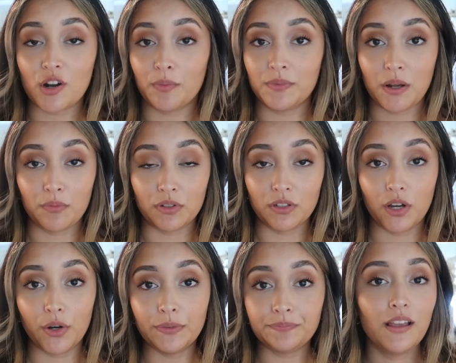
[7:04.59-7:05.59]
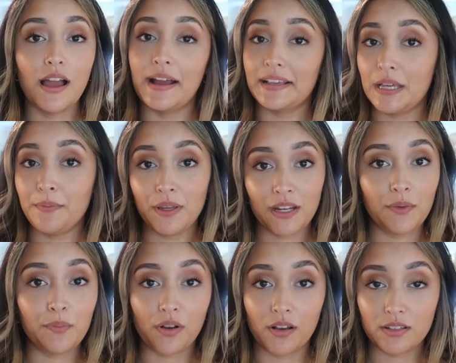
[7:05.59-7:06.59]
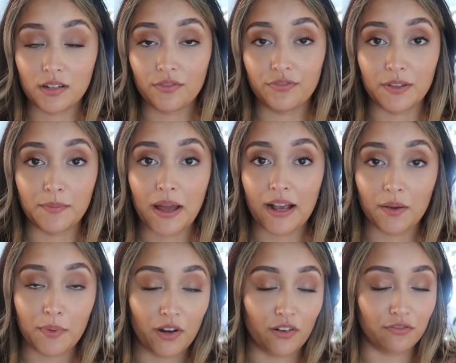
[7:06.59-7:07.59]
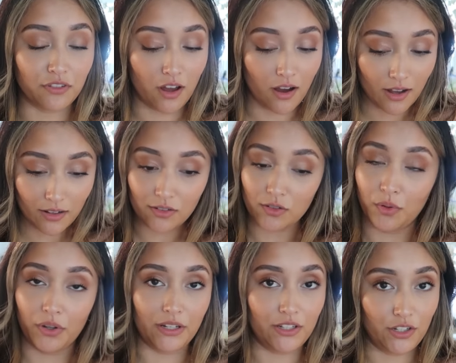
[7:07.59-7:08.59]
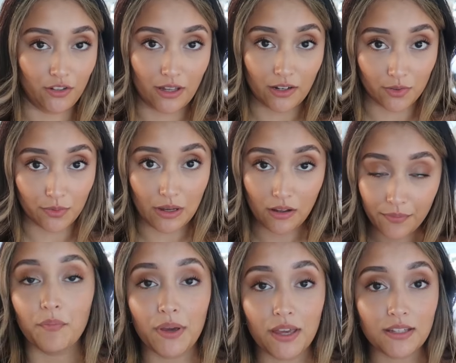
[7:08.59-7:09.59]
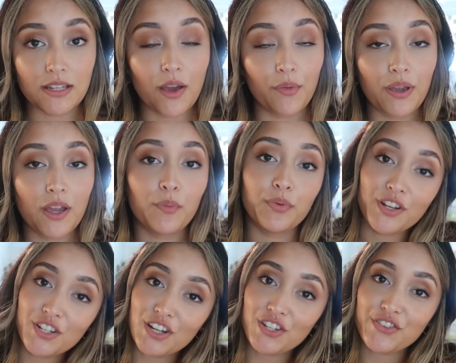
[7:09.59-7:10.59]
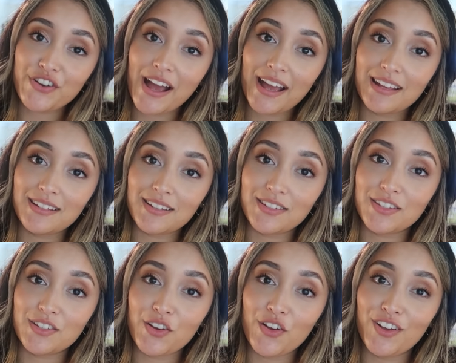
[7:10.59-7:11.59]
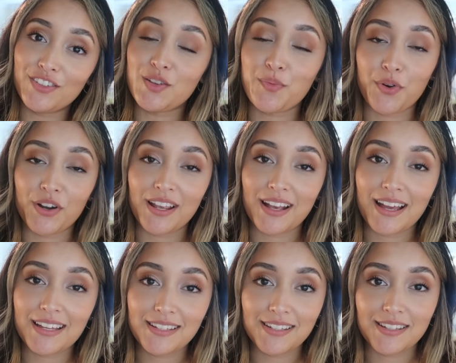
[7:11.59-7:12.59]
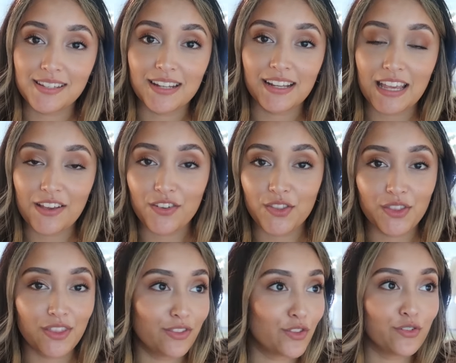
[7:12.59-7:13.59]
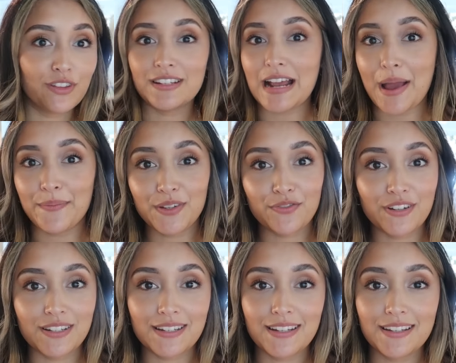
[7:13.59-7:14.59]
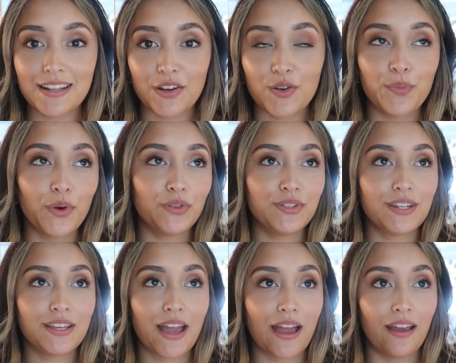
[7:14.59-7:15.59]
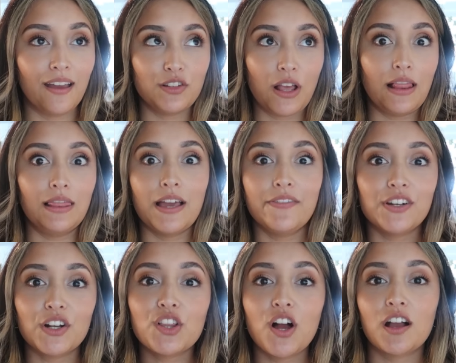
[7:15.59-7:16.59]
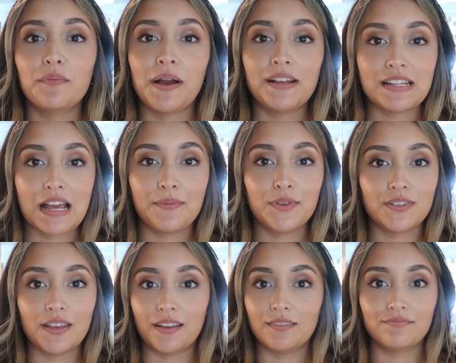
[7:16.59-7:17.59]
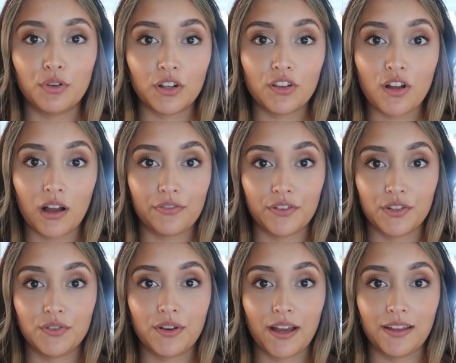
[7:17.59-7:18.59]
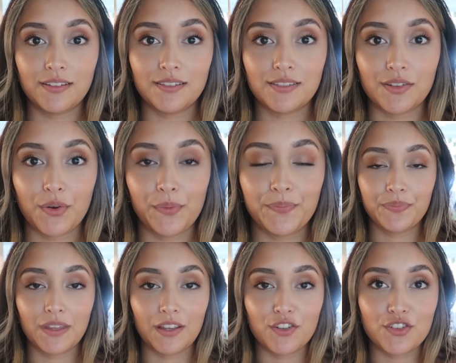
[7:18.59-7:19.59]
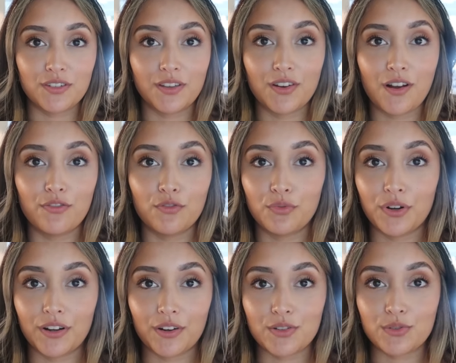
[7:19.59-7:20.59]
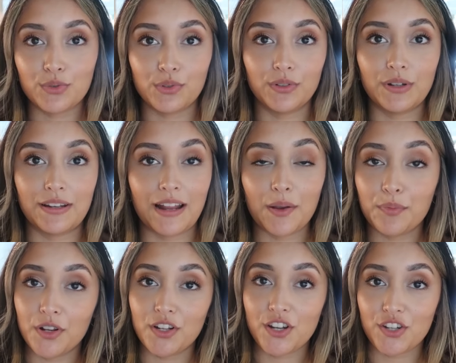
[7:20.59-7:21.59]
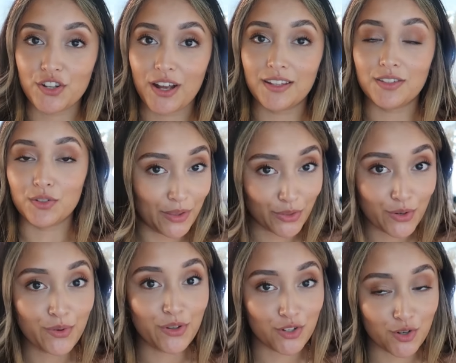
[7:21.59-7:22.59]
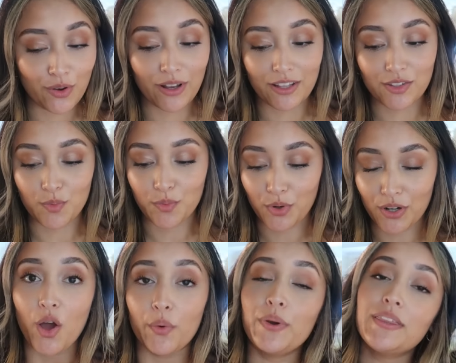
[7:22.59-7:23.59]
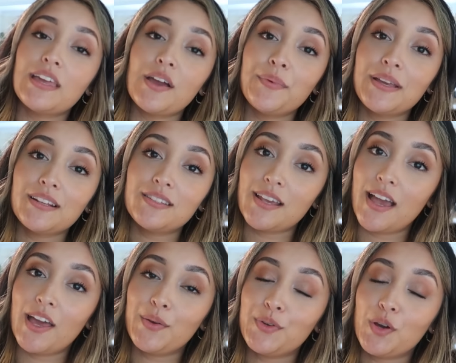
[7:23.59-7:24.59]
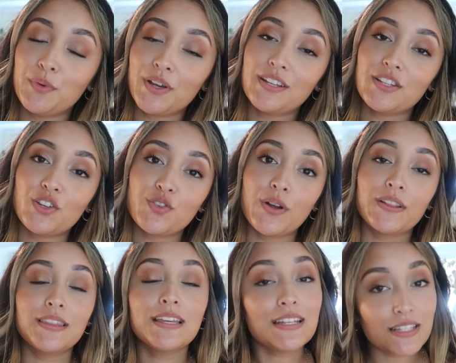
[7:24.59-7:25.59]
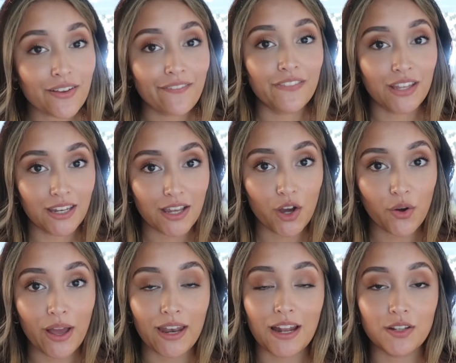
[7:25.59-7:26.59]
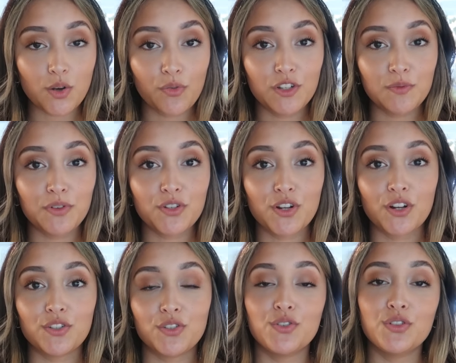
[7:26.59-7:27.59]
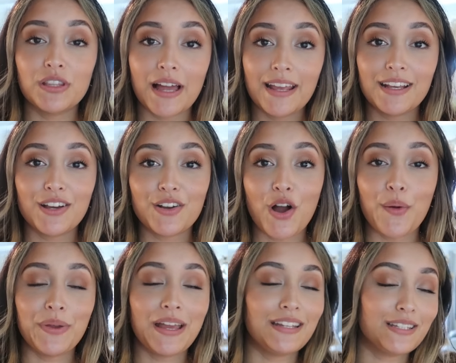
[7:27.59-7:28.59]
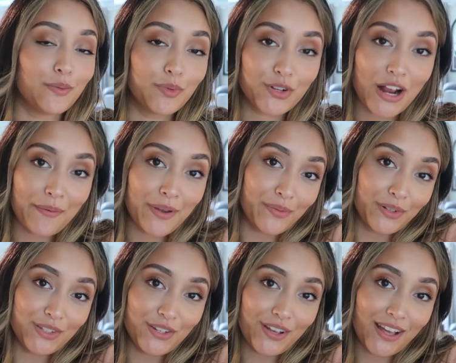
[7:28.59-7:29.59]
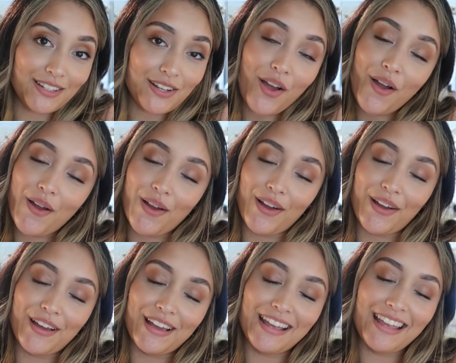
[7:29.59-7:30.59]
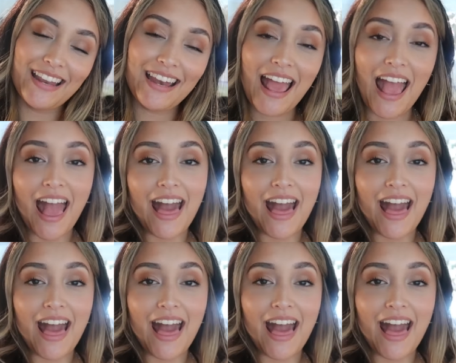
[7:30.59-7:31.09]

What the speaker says: drop them down below. I keep getting positive feedback about our vlog, so we'll continue that as well. But we appreciate you guys still supporting us, even through the time differences. I know posting at 11 o'clock my time is like 4 o'clock for you guys, so and you're just getting off of work or school, and I appreciate you guys coming through and showing us support. With that being said, we hope you guys enjoyed this video, and as always, be sure to like, comment, and subscribe, and we'll see you guys on